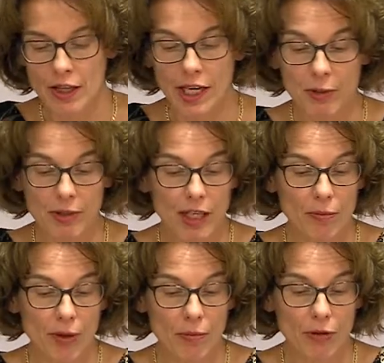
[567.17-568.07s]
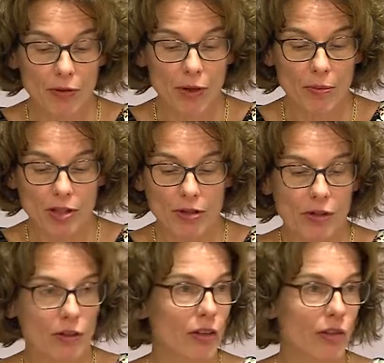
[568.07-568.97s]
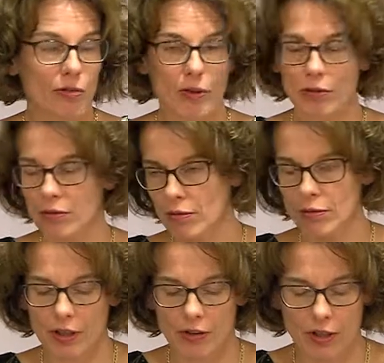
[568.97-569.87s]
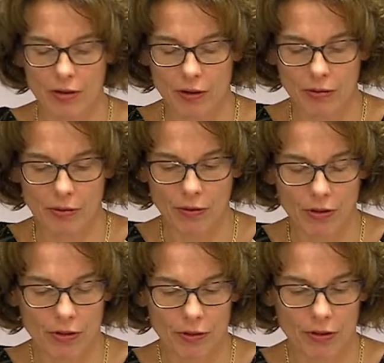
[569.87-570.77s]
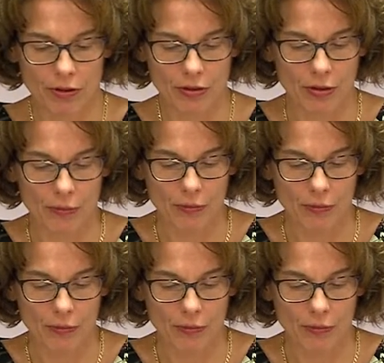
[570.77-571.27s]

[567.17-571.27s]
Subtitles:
and I became a member of a commission that deals with organization of the services.